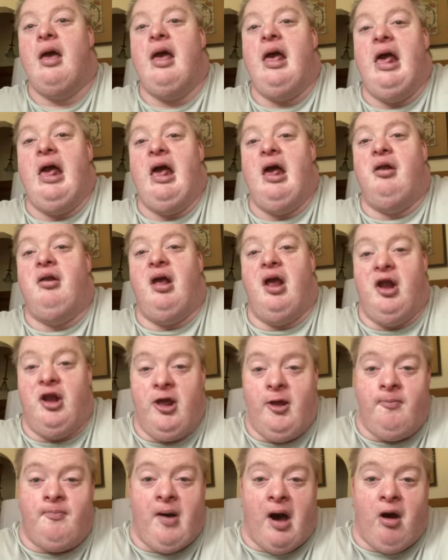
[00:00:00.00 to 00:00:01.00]
And
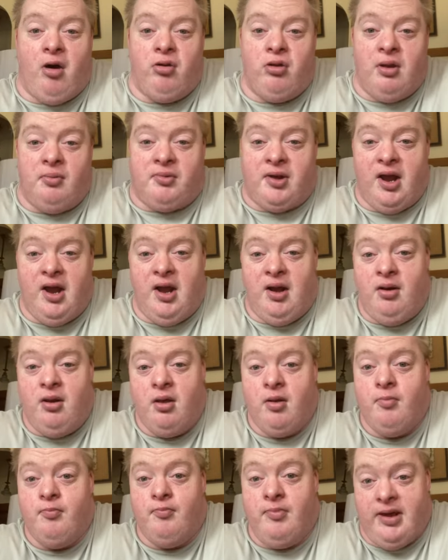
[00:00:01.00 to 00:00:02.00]
any powerlifting
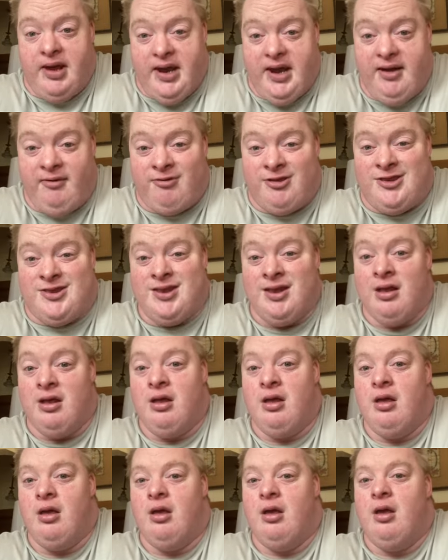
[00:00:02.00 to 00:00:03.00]
meets
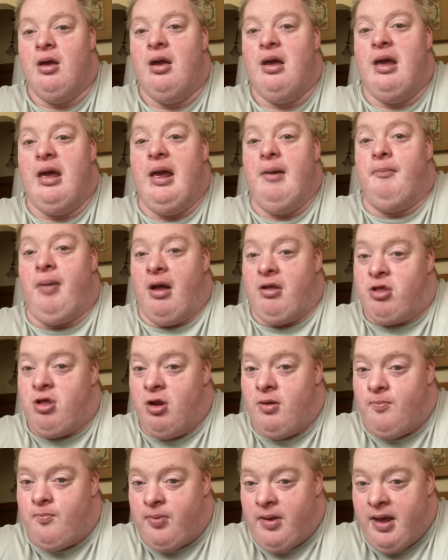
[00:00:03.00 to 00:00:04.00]
and
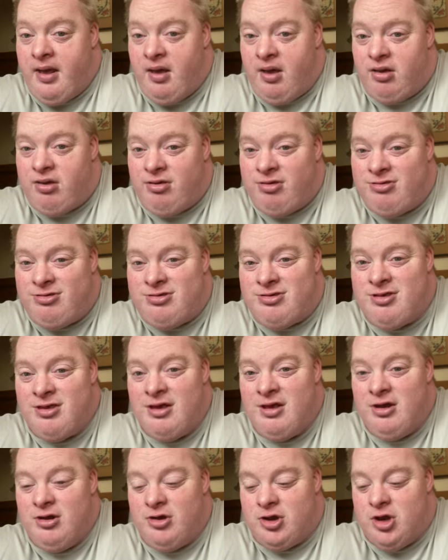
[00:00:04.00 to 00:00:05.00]
Paralympics
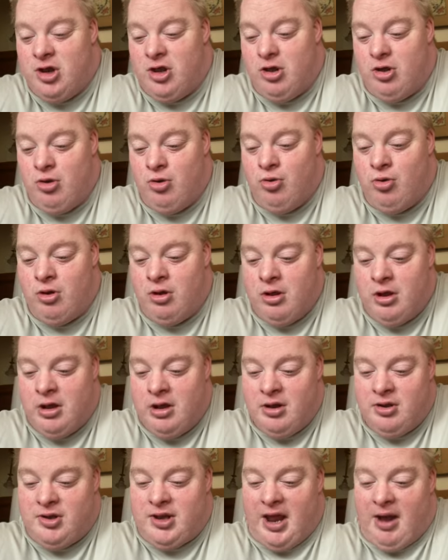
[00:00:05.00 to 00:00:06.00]
too,
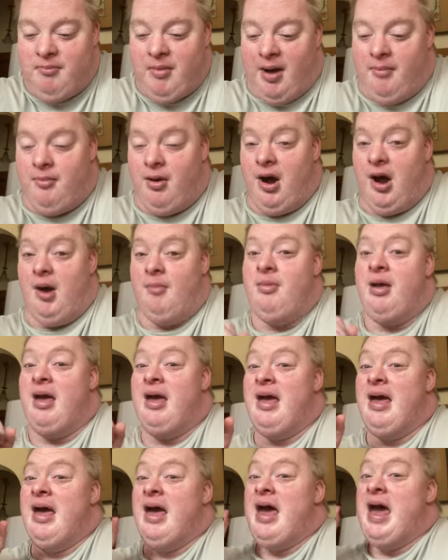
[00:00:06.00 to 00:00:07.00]
tell my mom
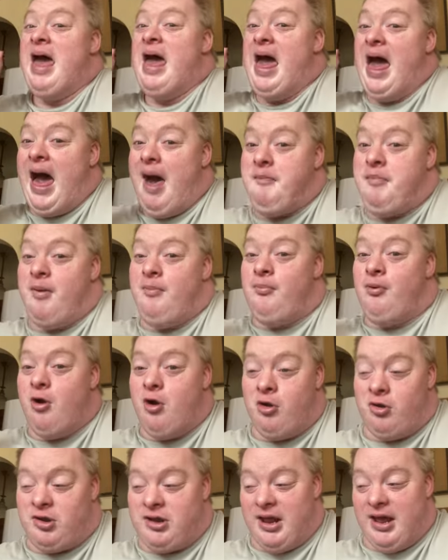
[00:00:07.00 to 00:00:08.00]
happy
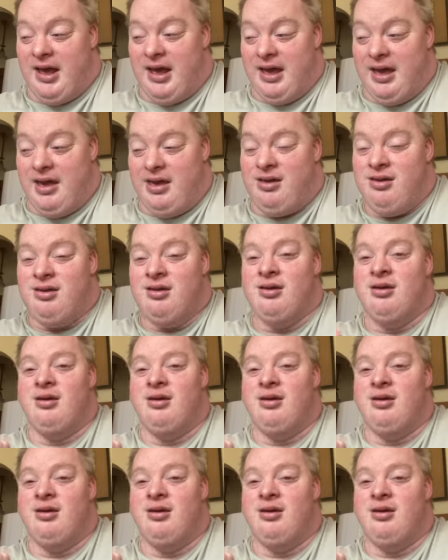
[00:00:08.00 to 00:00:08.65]
birthday.